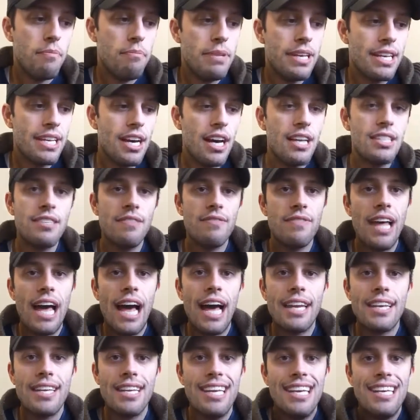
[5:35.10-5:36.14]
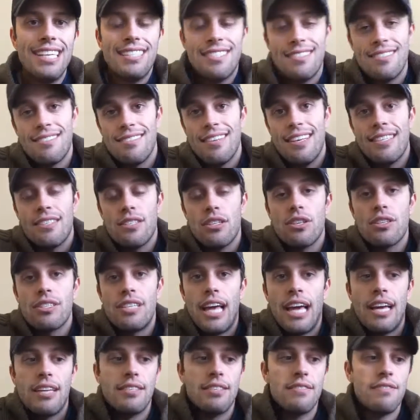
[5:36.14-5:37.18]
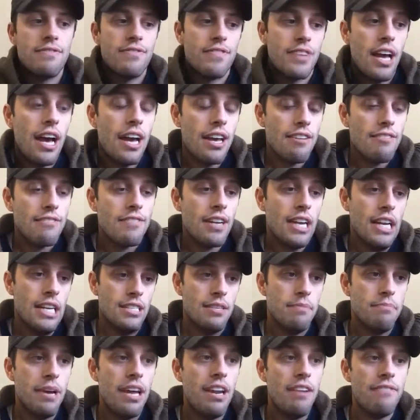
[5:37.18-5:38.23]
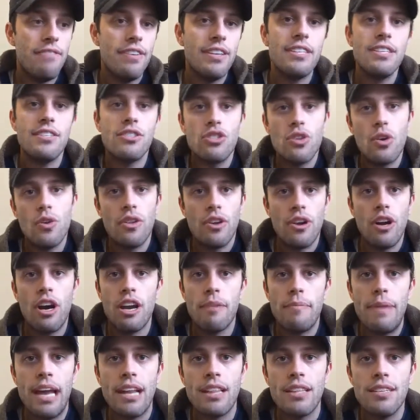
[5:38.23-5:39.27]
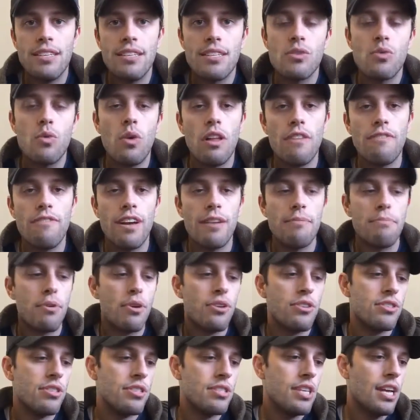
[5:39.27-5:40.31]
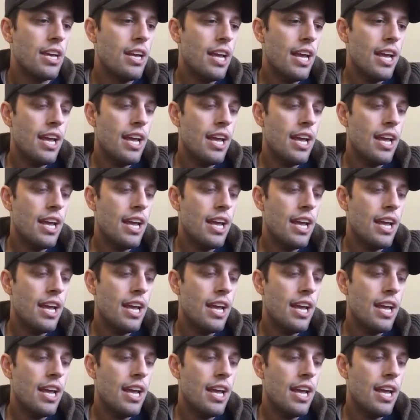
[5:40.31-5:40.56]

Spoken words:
because of that, it's looked at as as a benefit, and so they're automatically disqualified persons.